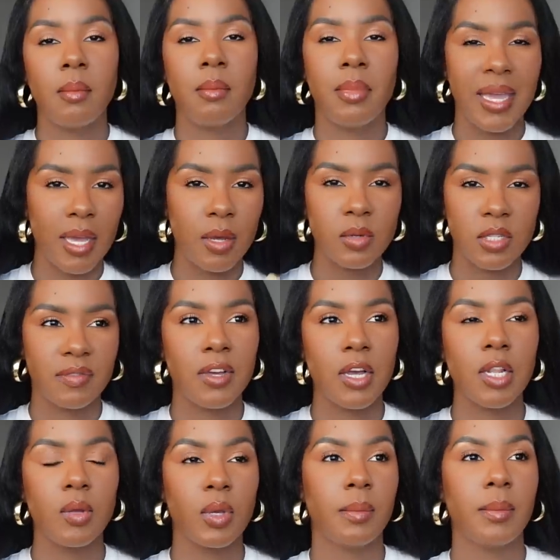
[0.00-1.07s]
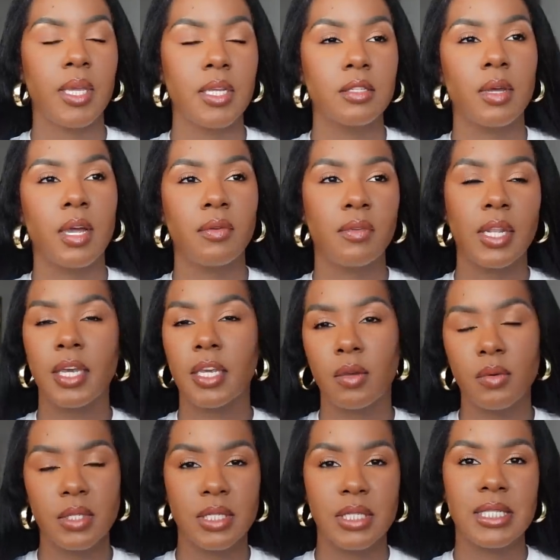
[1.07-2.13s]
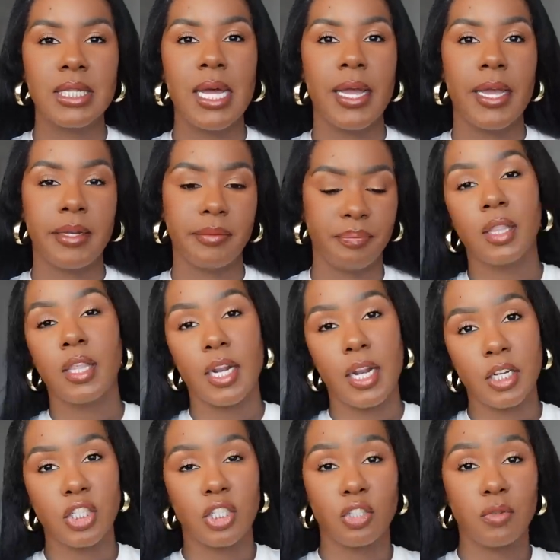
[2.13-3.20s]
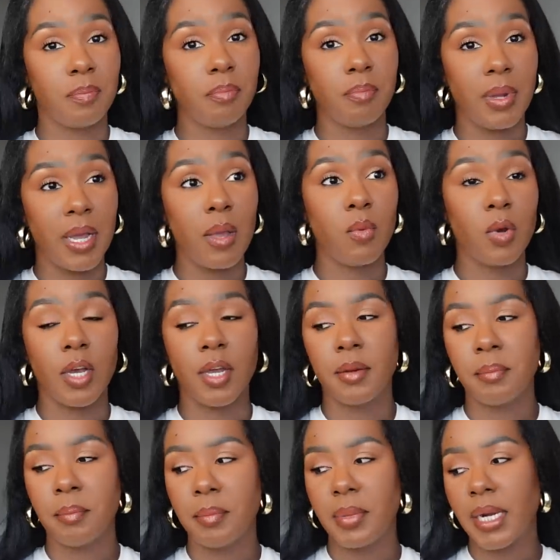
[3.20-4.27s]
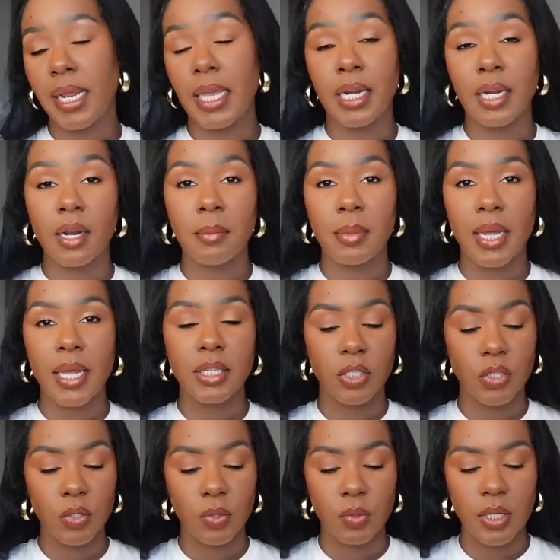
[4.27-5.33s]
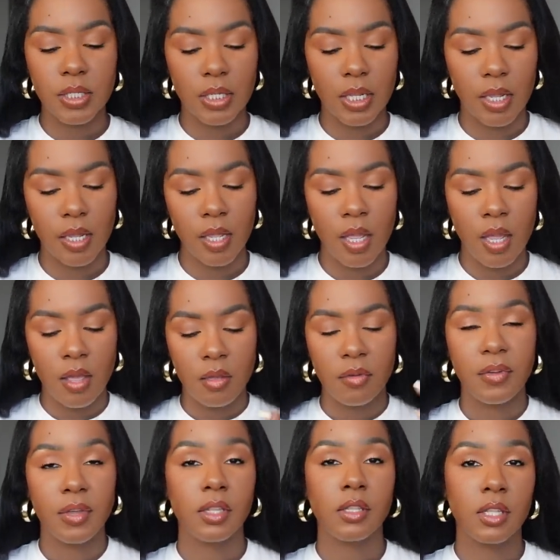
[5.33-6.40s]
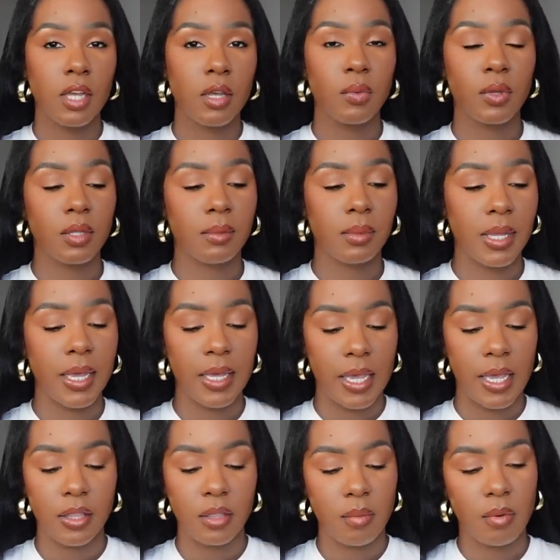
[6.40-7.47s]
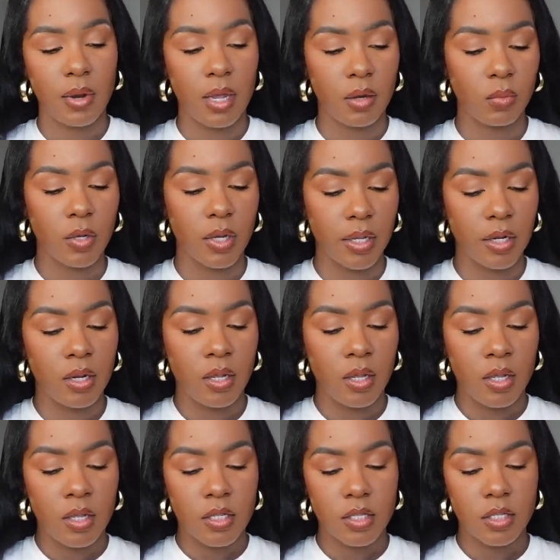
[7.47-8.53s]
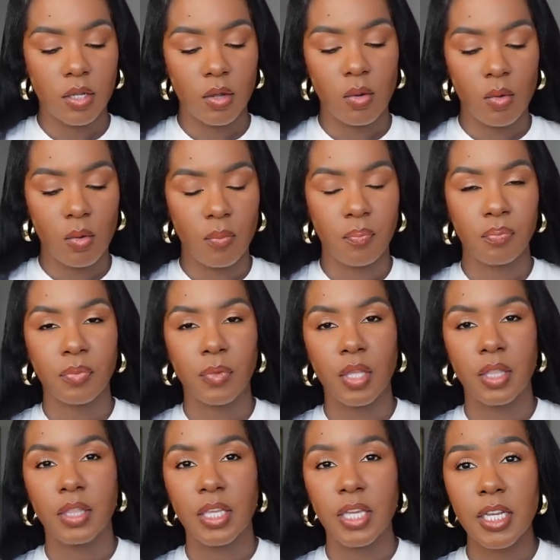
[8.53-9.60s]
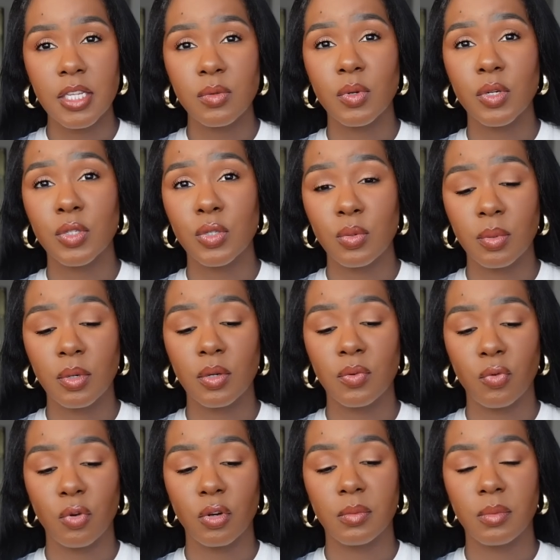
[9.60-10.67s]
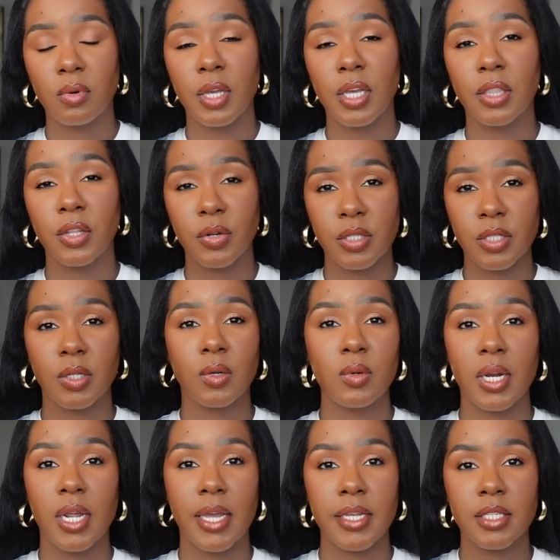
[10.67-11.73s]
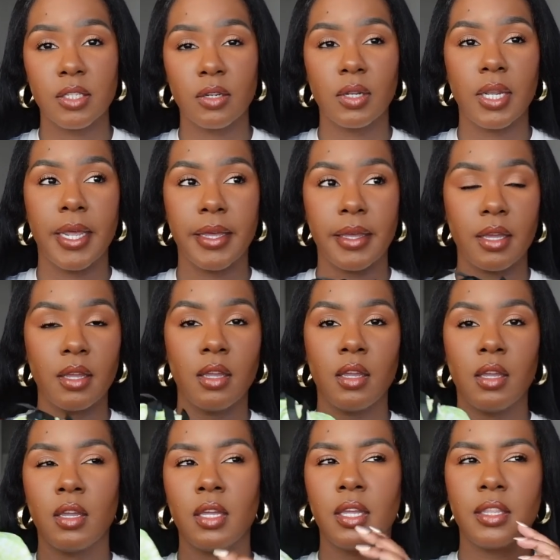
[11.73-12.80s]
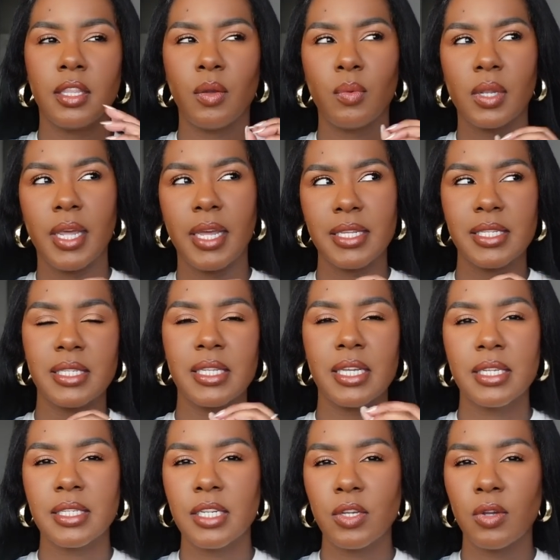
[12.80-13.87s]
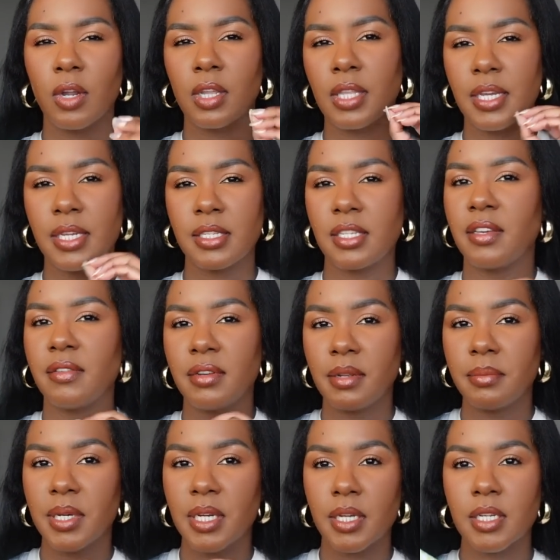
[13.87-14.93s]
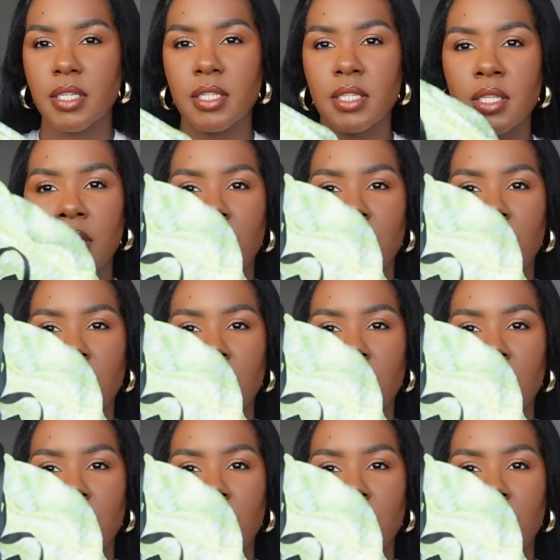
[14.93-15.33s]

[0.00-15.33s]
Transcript: bag was following me. So I feel like it was a sign that I should buy one. But I ended up buying two because I fell in love with the black and the brown one. So these were super affordable and they're so nice. They're like they were like 60 or I think 70 bucks.